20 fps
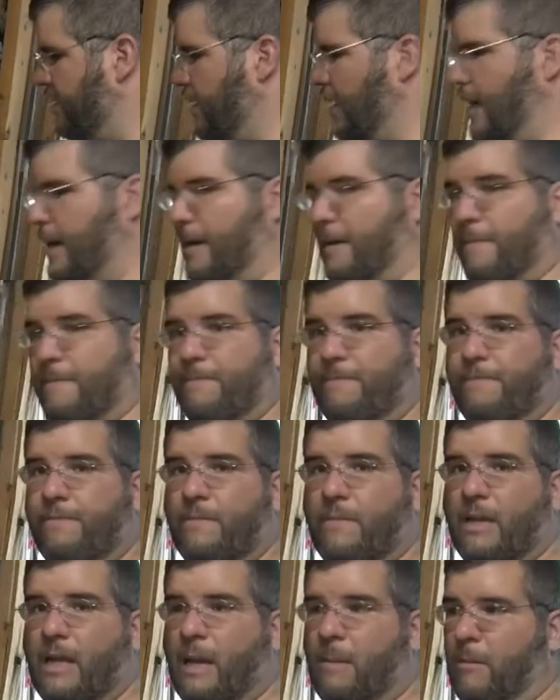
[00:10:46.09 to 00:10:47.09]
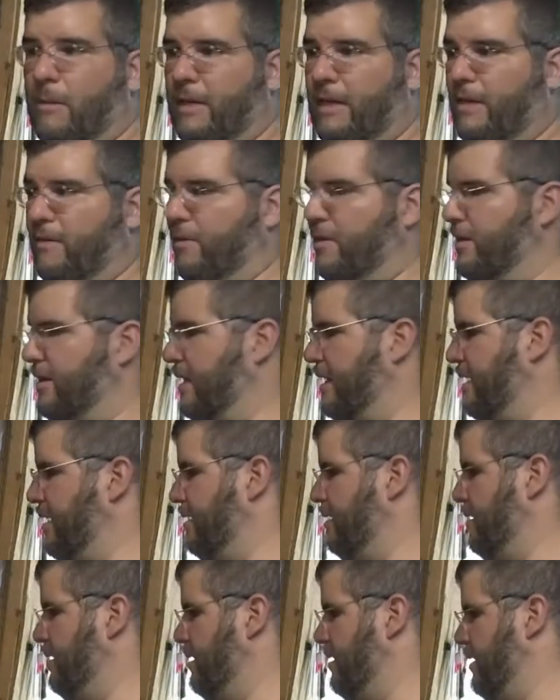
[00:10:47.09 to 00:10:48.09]
I'm gonna get rid of that.
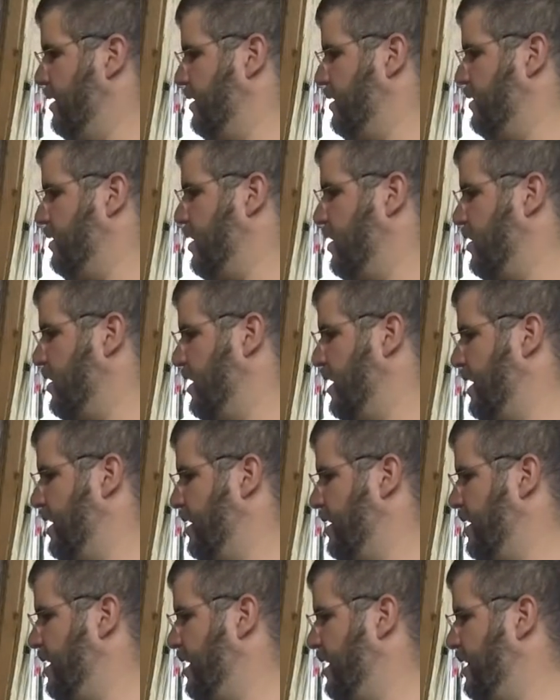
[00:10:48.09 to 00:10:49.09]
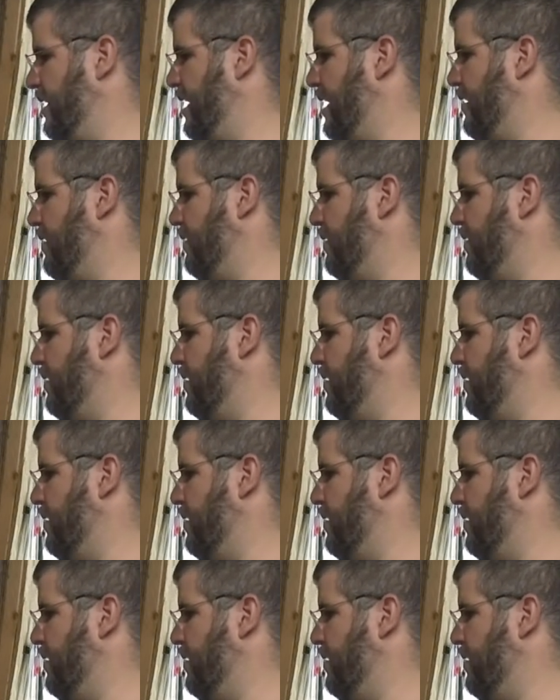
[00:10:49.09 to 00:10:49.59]
This is all gonna get cleaned out.